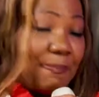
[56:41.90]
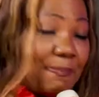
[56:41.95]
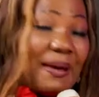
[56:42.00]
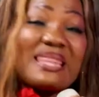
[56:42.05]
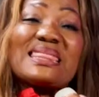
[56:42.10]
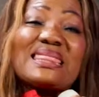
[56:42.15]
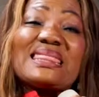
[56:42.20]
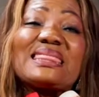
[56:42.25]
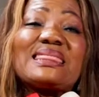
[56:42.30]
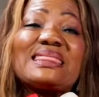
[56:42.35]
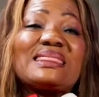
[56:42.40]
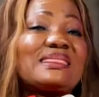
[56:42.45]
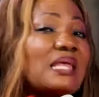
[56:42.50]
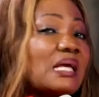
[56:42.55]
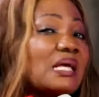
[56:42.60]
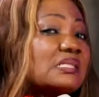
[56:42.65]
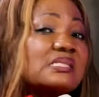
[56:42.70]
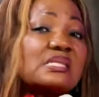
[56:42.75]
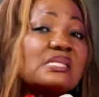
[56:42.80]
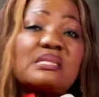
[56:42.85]
But
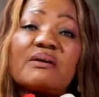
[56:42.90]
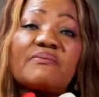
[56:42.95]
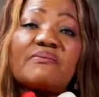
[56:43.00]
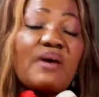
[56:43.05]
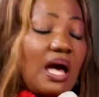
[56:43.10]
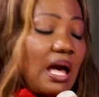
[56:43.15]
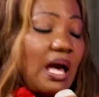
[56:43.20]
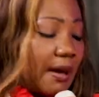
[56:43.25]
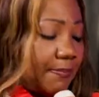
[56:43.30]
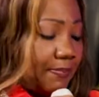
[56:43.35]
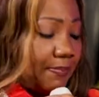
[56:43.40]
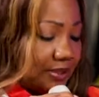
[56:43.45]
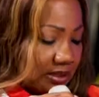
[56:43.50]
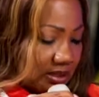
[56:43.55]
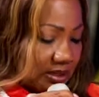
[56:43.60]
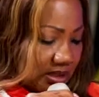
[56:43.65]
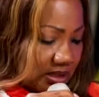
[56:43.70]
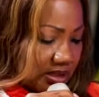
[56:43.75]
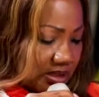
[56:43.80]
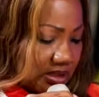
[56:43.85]
that never
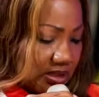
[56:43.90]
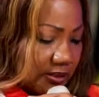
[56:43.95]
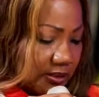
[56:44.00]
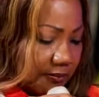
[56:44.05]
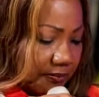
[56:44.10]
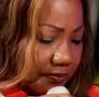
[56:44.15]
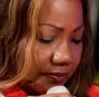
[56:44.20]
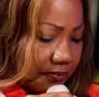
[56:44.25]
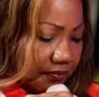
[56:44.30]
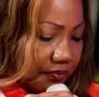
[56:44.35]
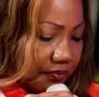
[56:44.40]
happens.